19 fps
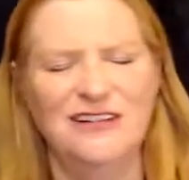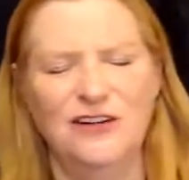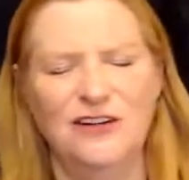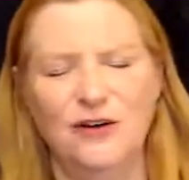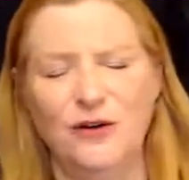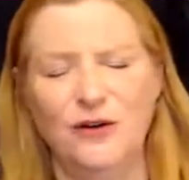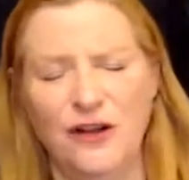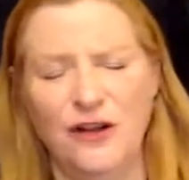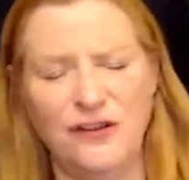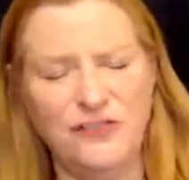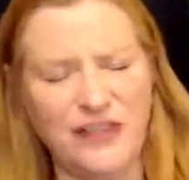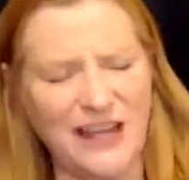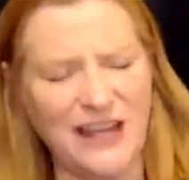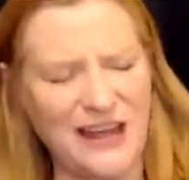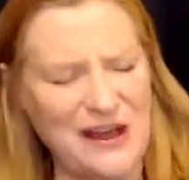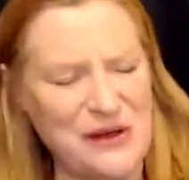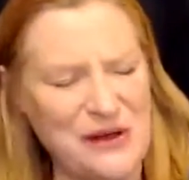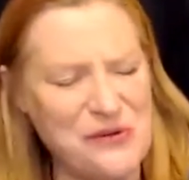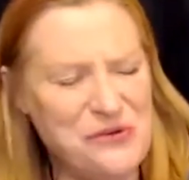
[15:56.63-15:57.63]
or our
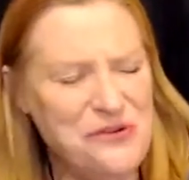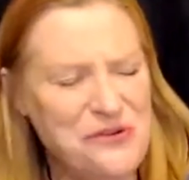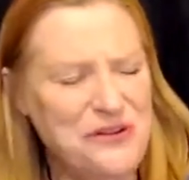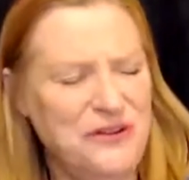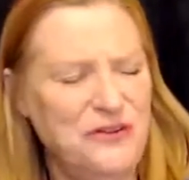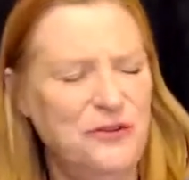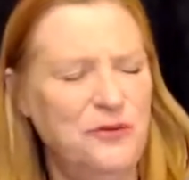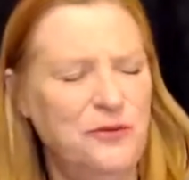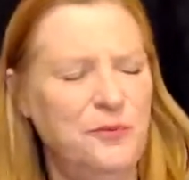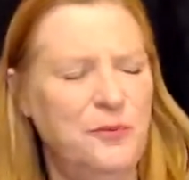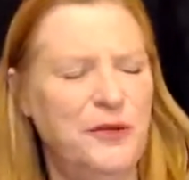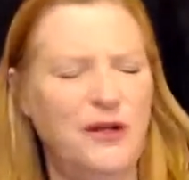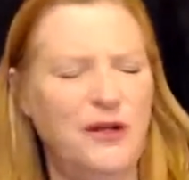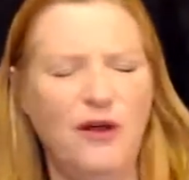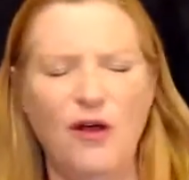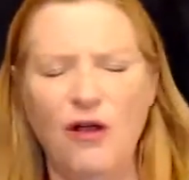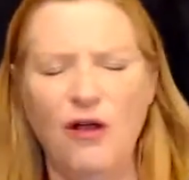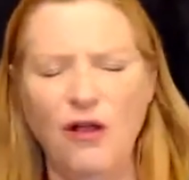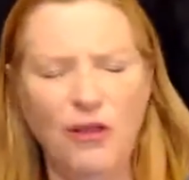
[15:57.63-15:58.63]
town but
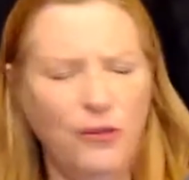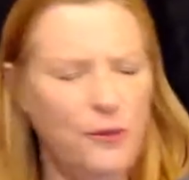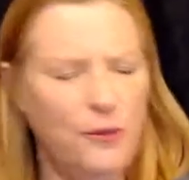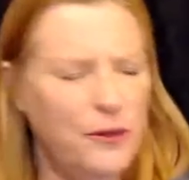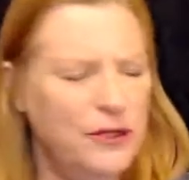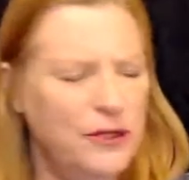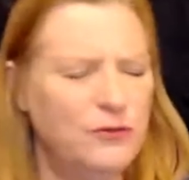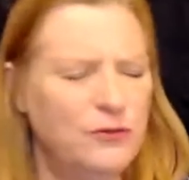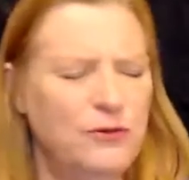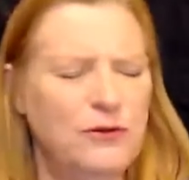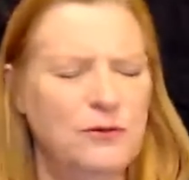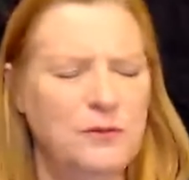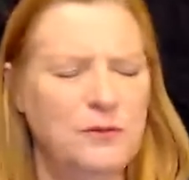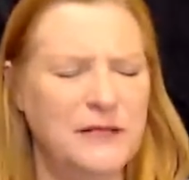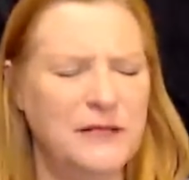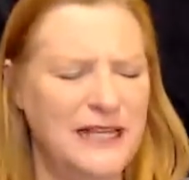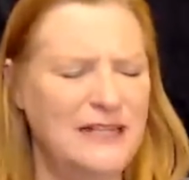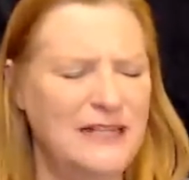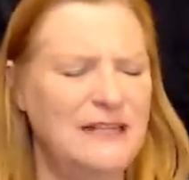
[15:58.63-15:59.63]
all the way through the
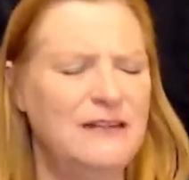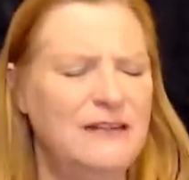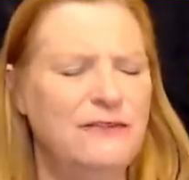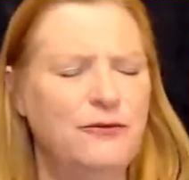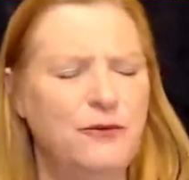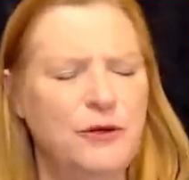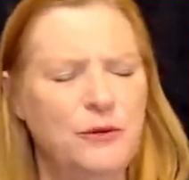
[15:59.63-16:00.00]
planet if we